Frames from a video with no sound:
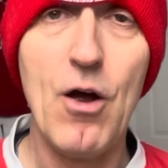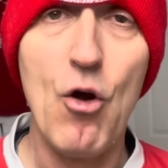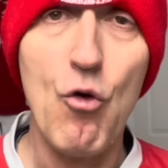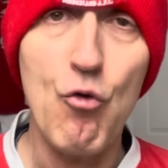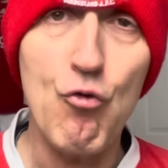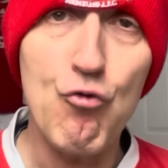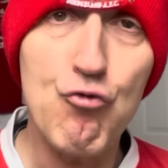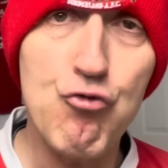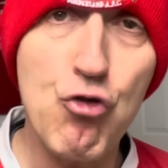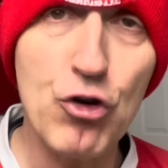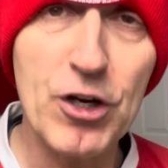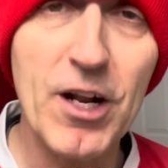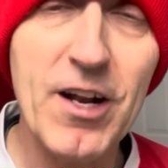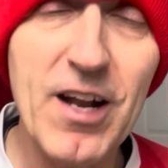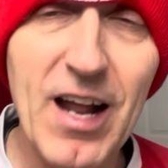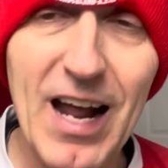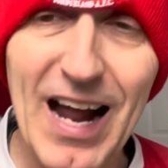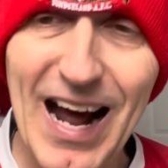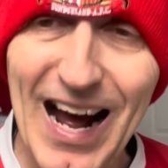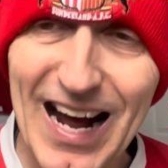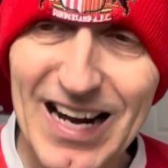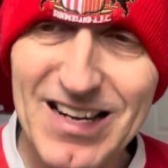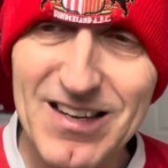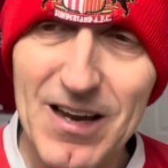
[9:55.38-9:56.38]
running it
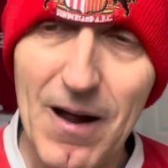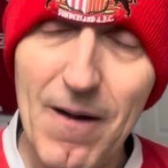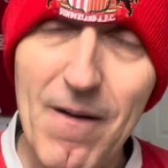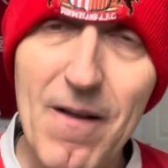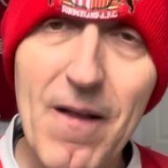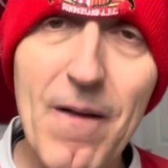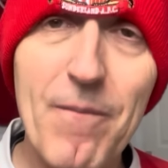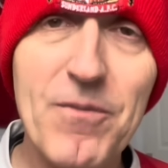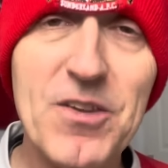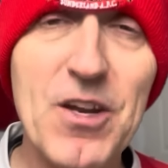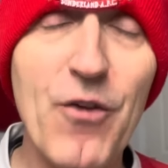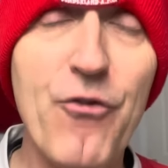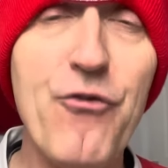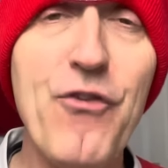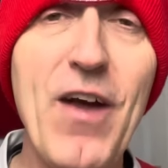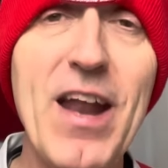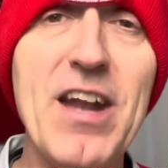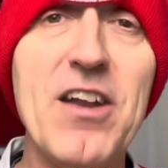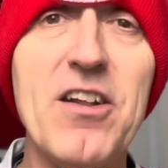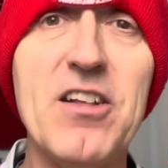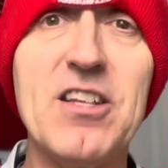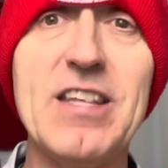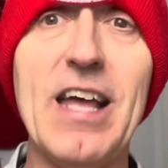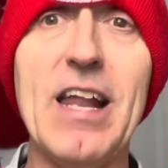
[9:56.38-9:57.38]
at
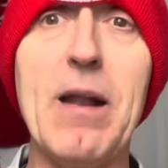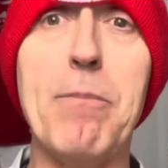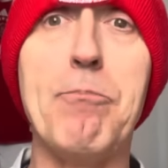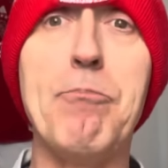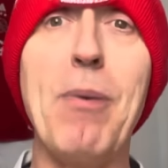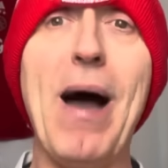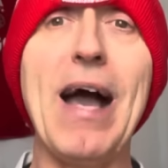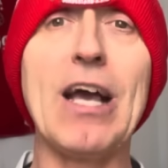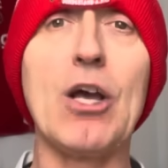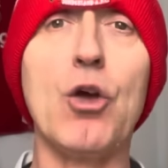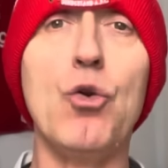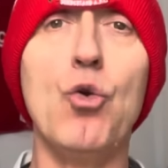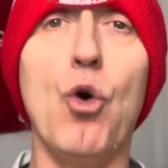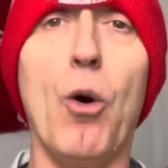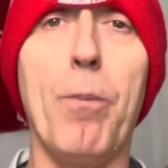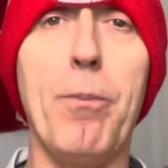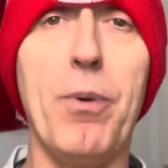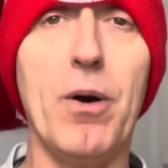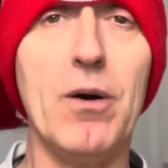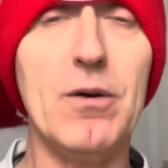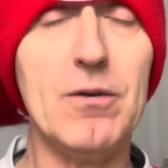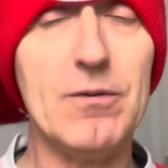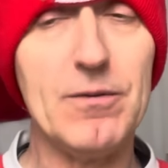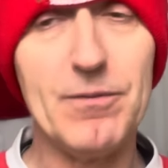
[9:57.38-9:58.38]
defenders that are backing
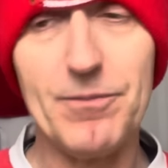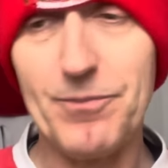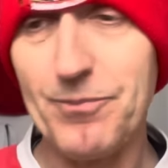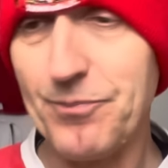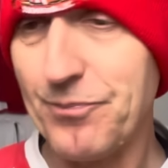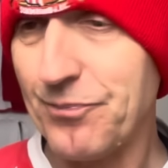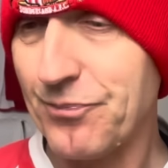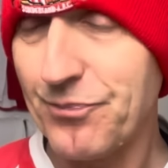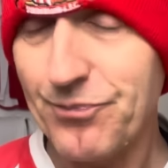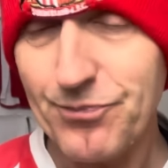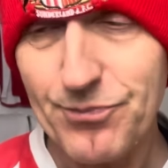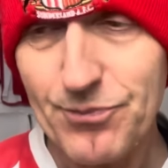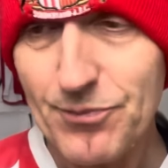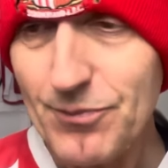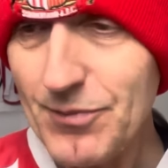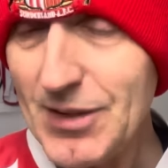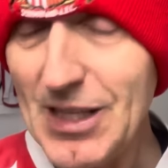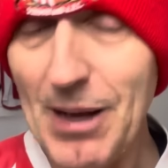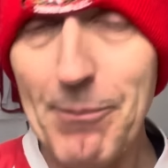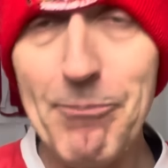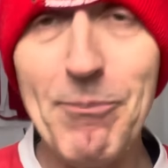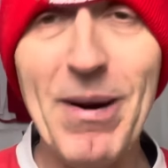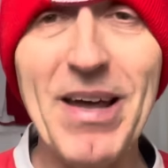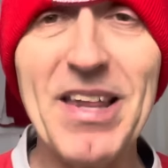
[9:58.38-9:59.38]
up.
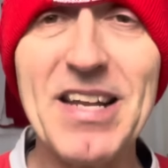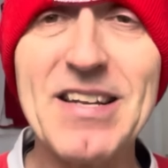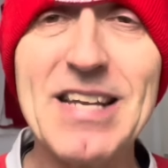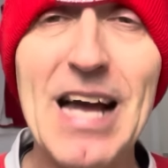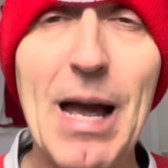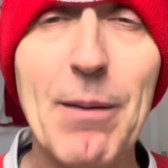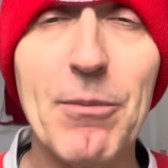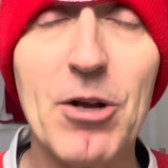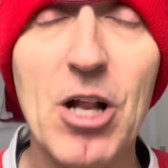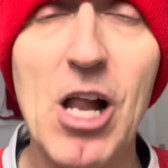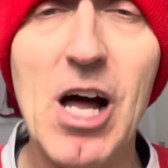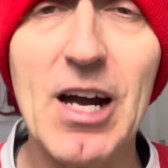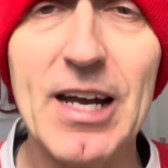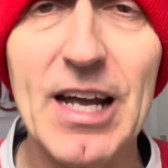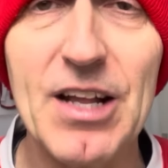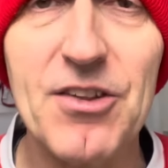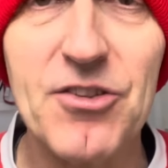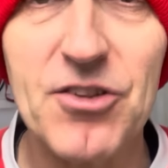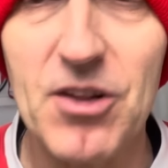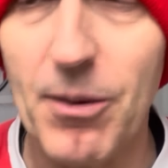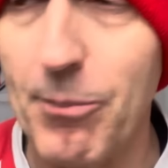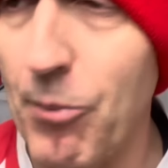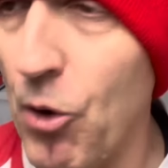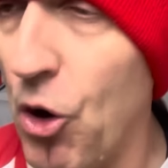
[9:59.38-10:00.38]
By the time Clark
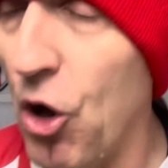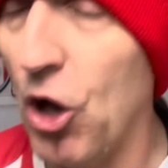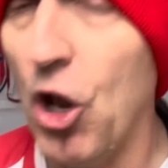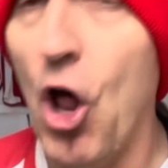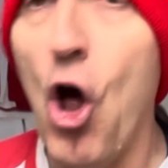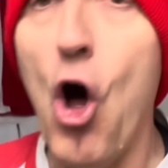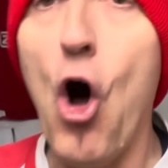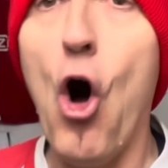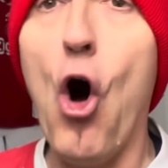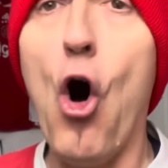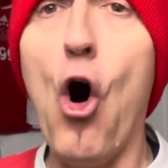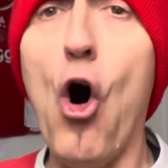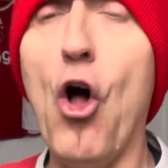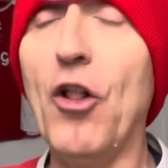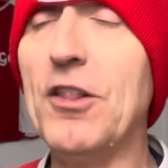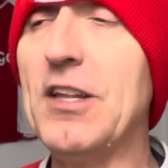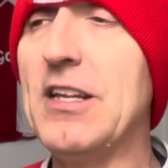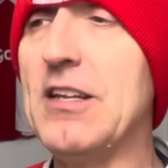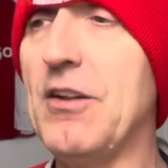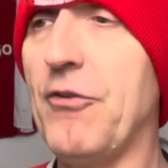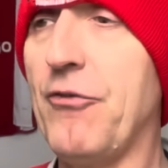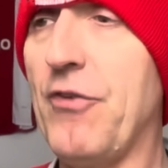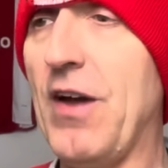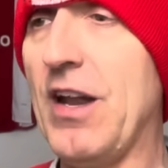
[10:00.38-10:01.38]
gets the ball, all the
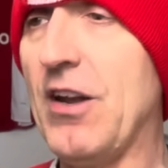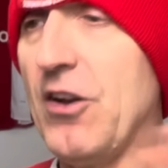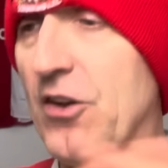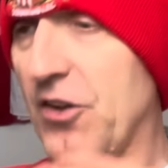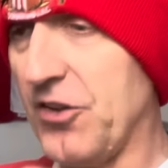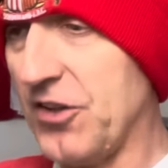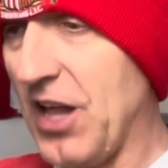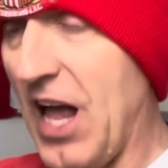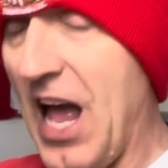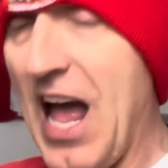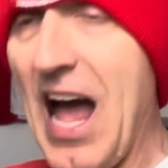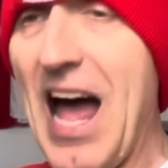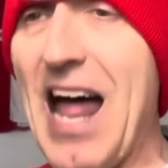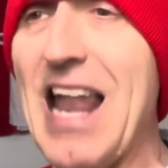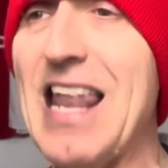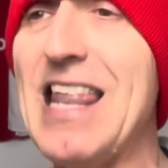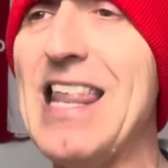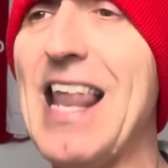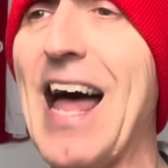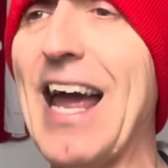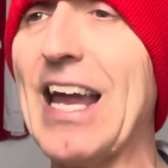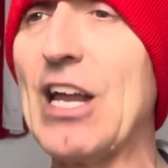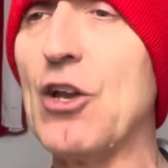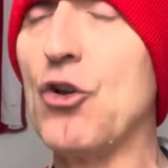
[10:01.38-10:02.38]
defenders are
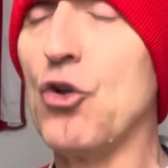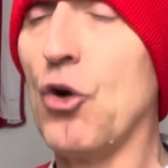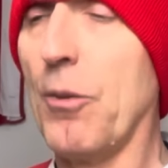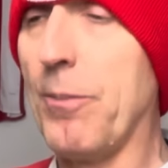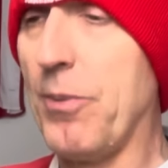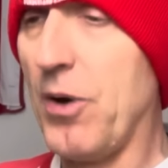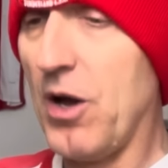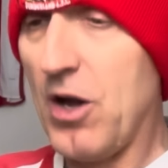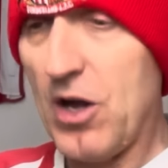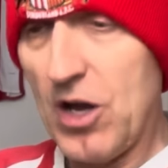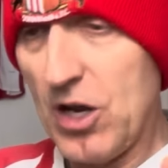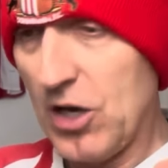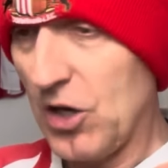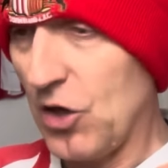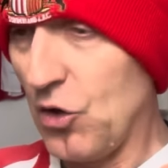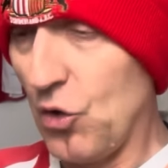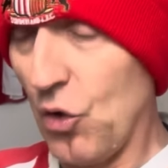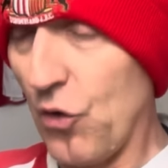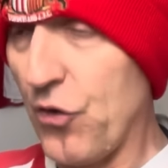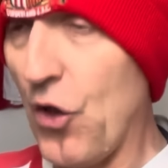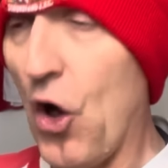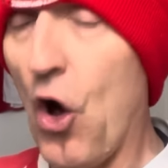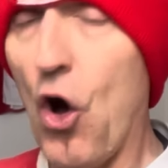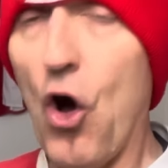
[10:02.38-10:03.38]
lined up. You
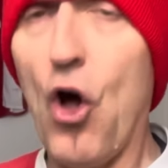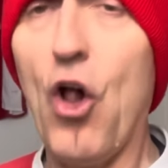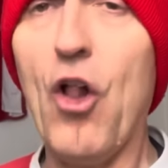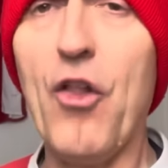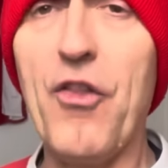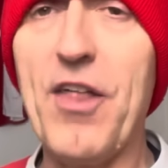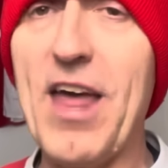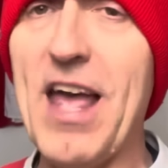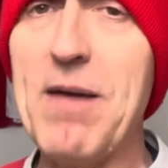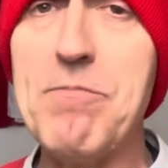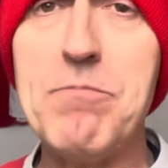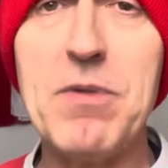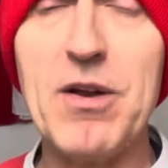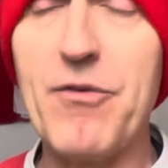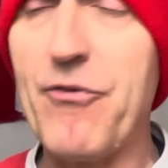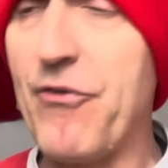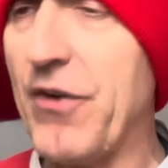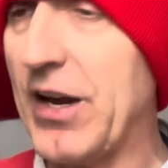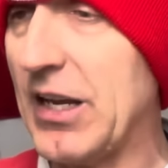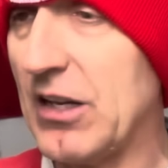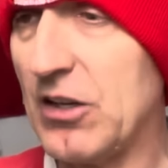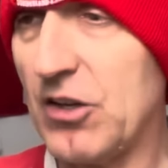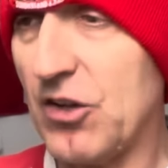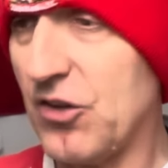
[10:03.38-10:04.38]
know, they're all there,
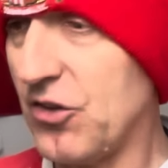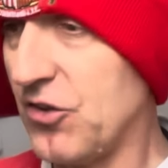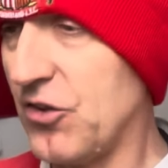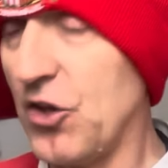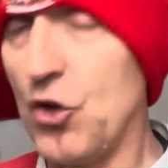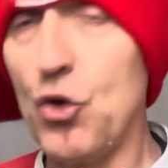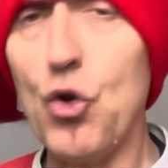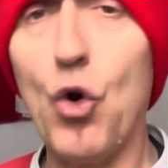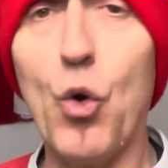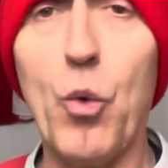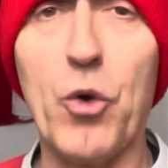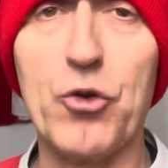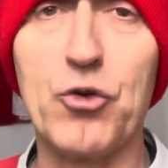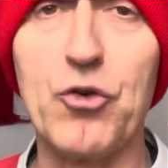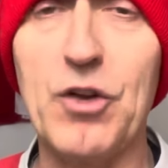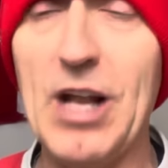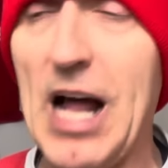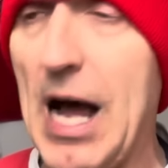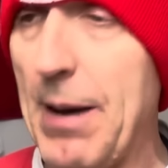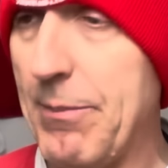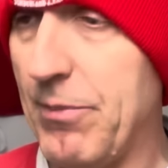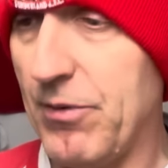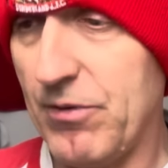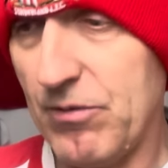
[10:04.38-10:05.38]
midfielders. They know what's going to
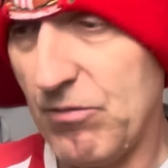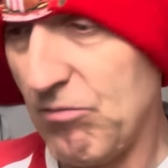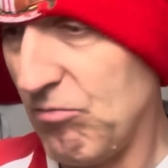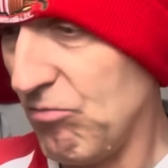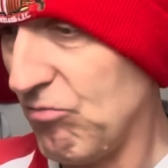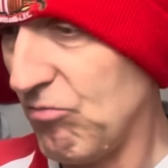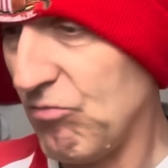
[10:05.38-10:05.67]
happen